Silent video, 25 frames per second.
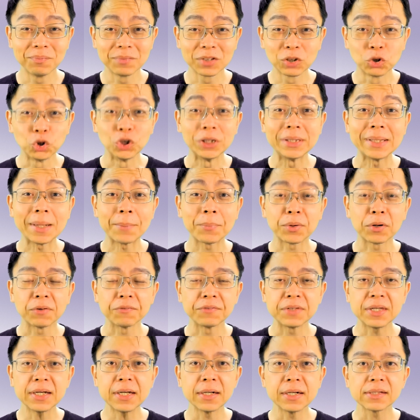good number
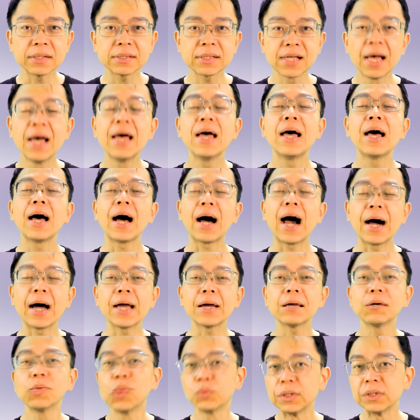of years,
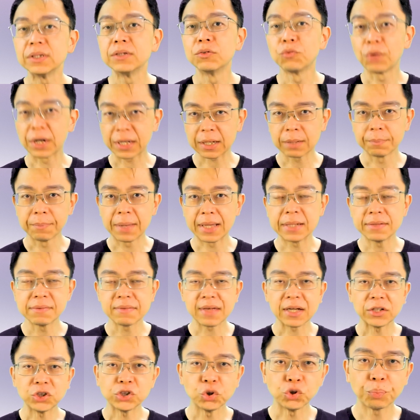I would recommend
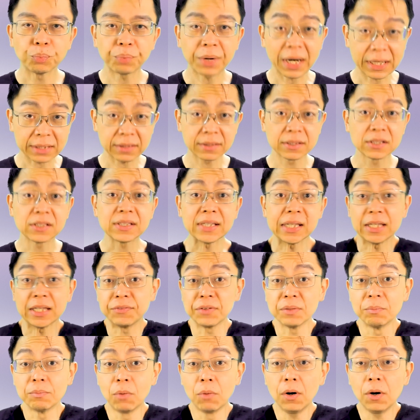that you practice
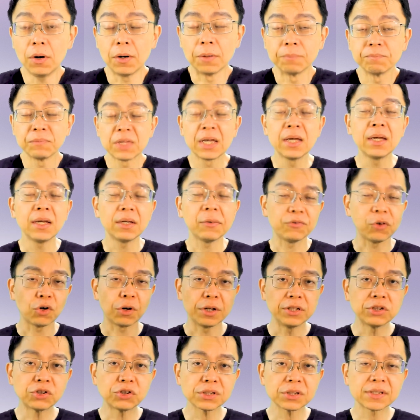even more. If you're
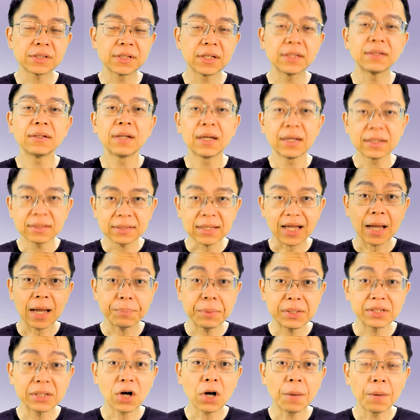interested,
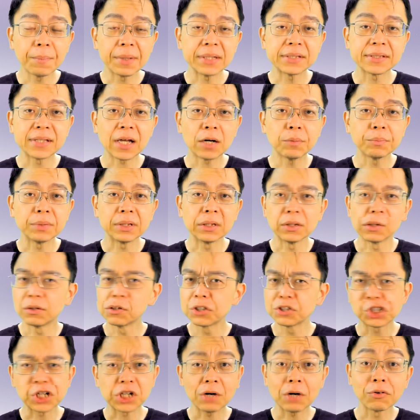type in comments down below,
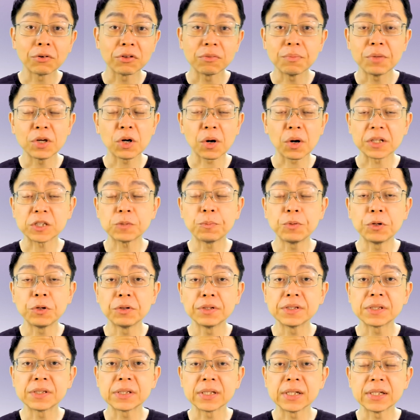share with me your
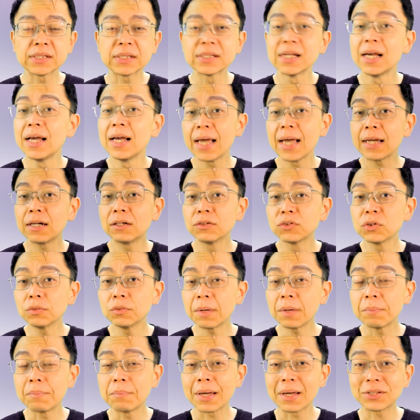experiences, and I'll do
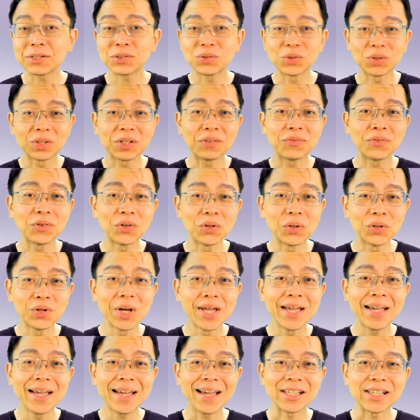my best to give you
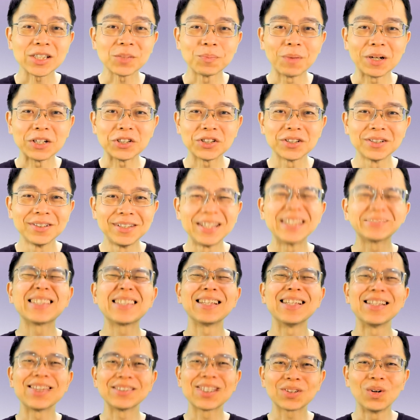as much
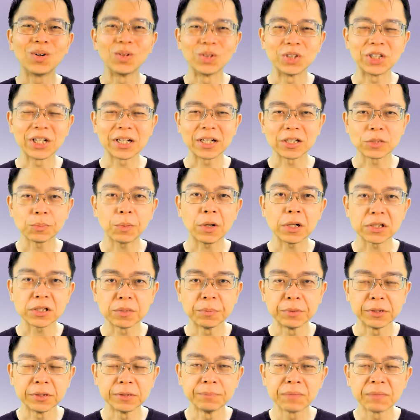distance coaching as
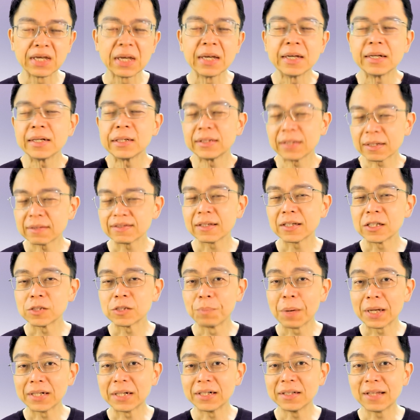possible. Nothing is
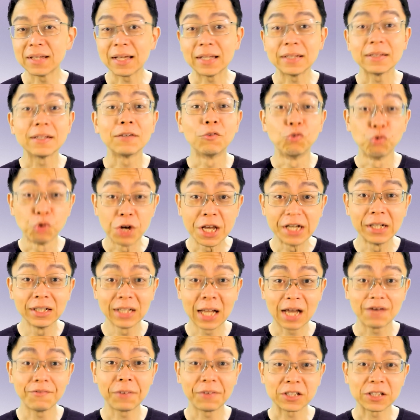better than the real
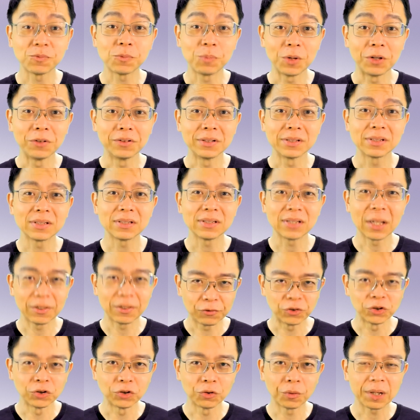life experience,
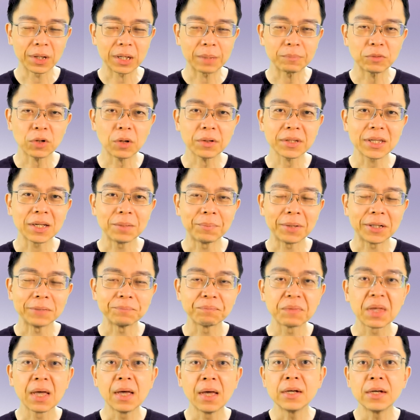if you know what I'm talking about.
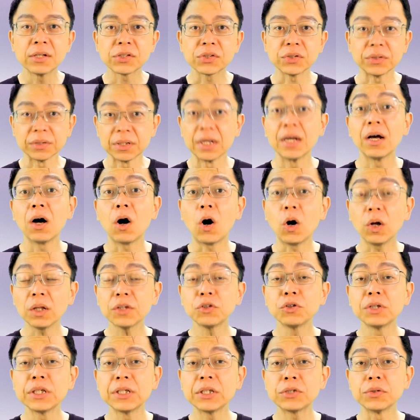So all
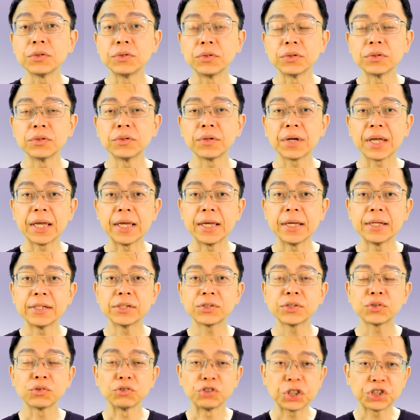you need to do
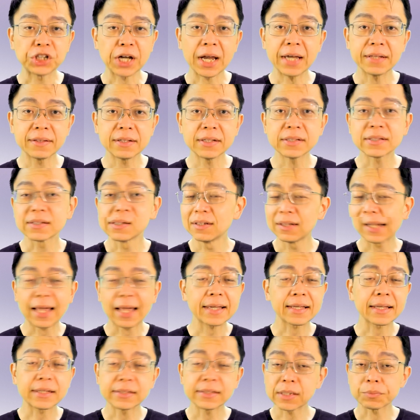is to share this,
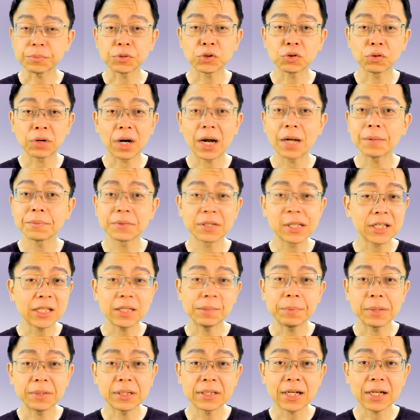like and subscribe,
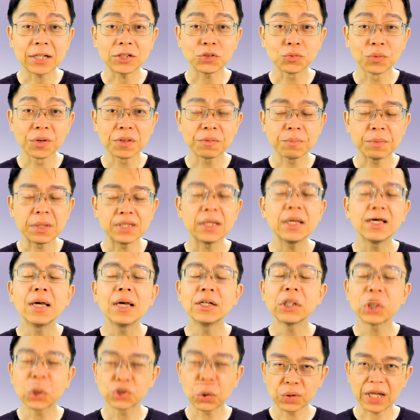keep in touch with me
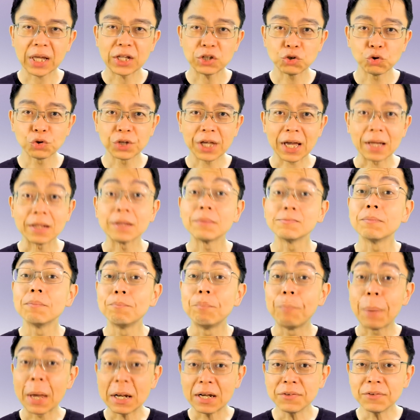so that you'll get
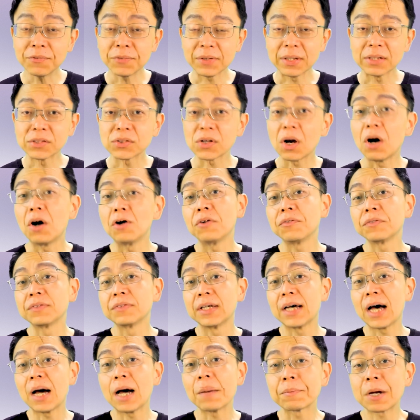benefits of
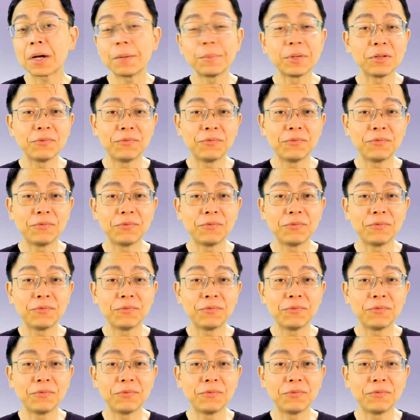the upcoming